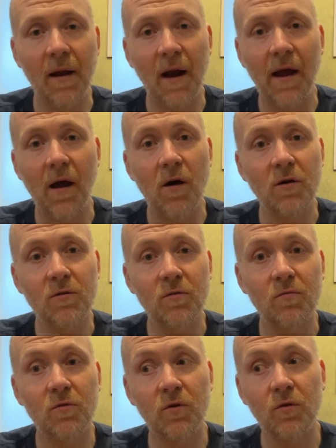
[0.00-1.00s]
I also
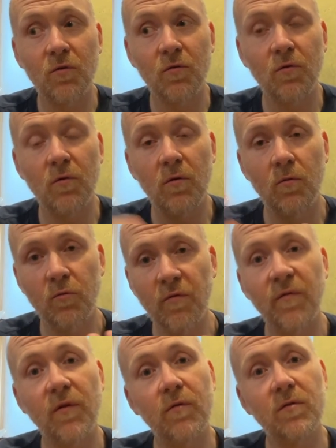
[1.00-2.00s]
do
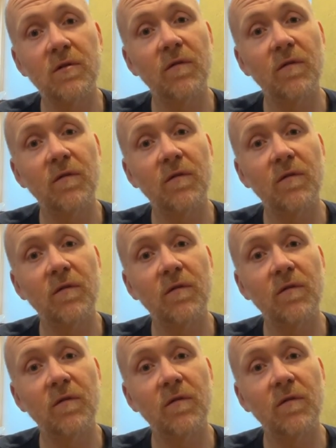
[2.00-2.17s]
reviews of